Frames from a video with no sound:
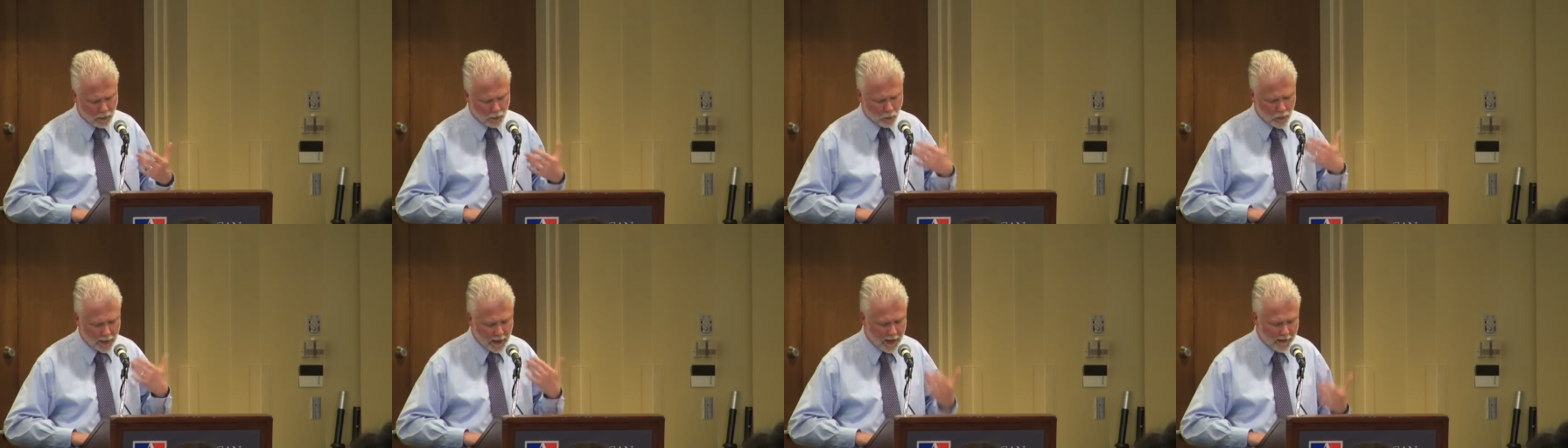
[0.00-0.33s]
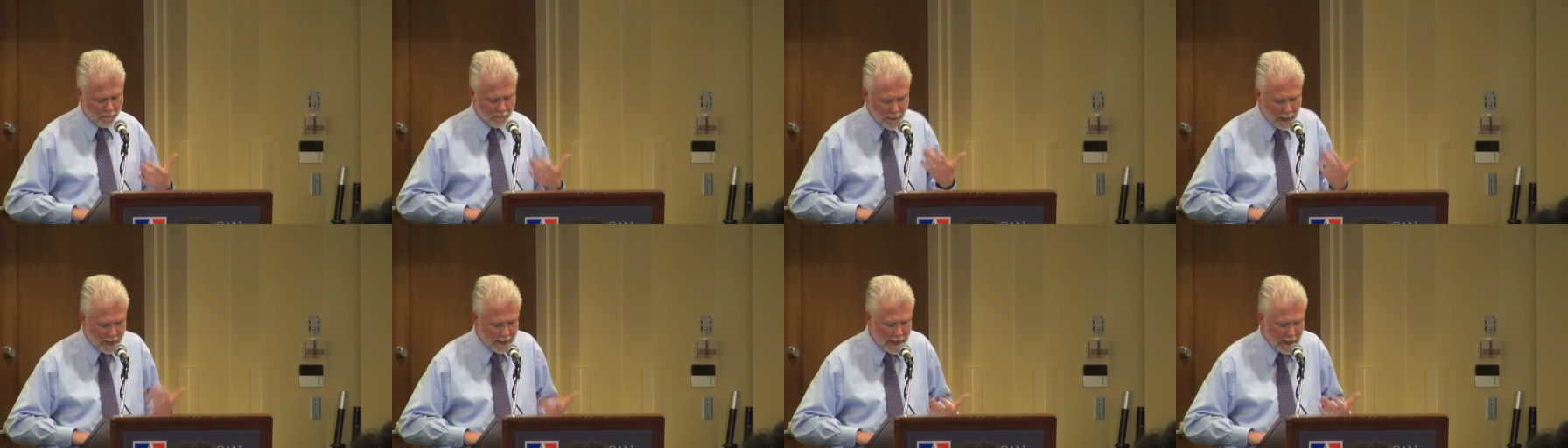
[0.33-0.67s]
we
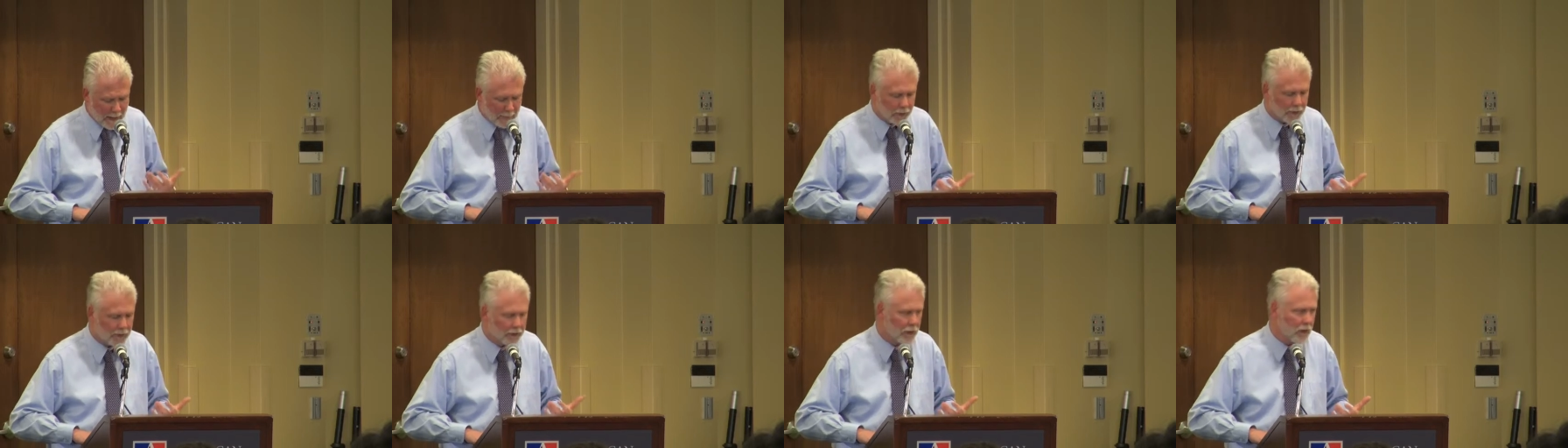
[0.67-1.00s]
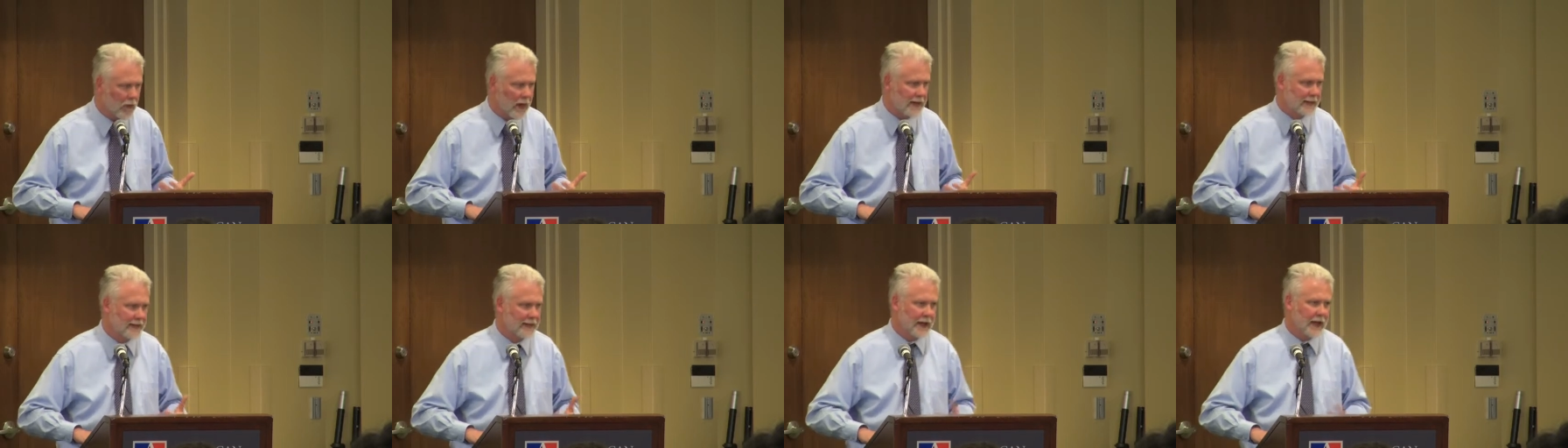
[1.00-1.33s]
have been able
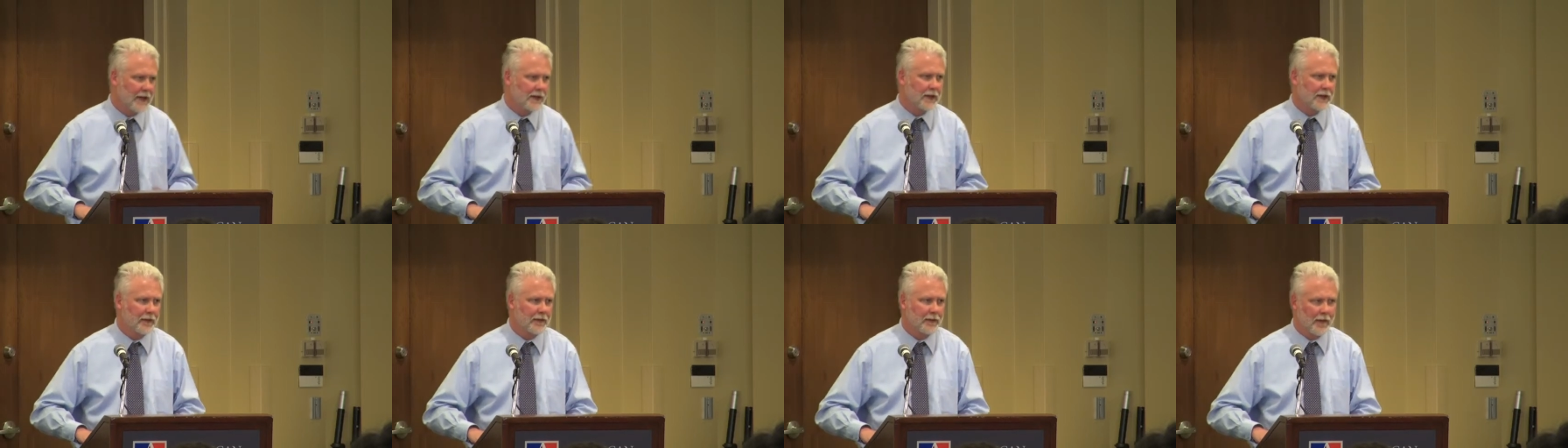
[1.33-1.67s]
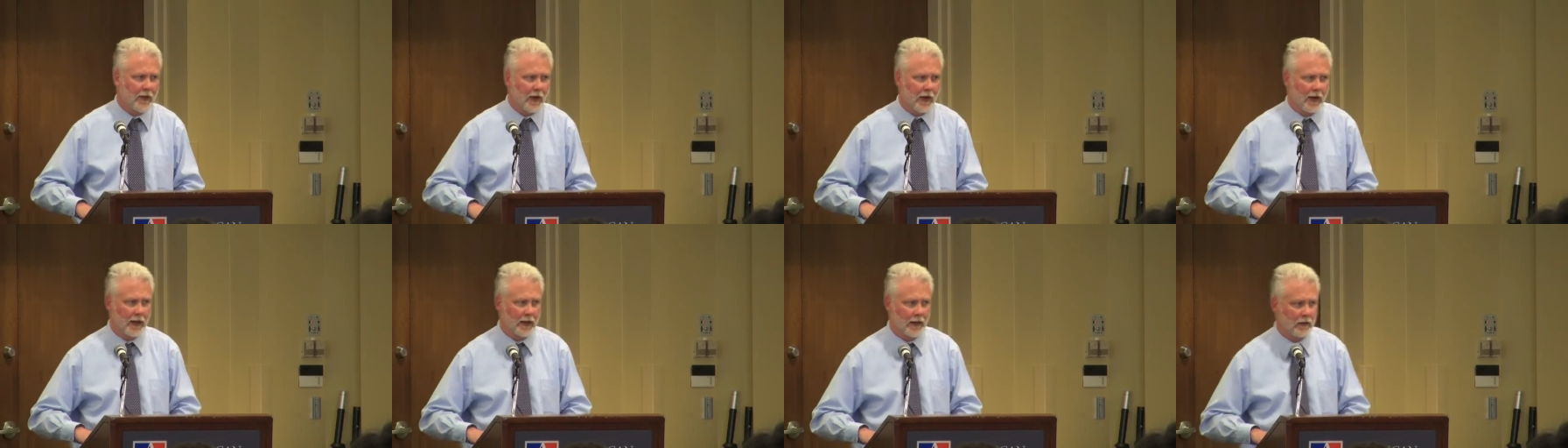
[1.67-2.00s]
to
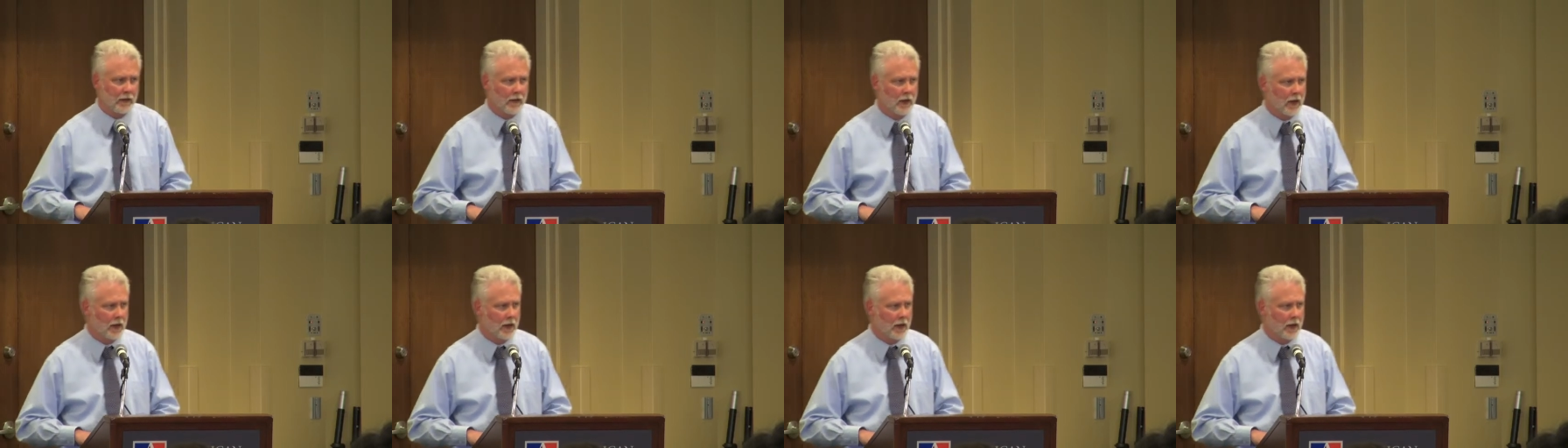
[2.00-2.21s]
identify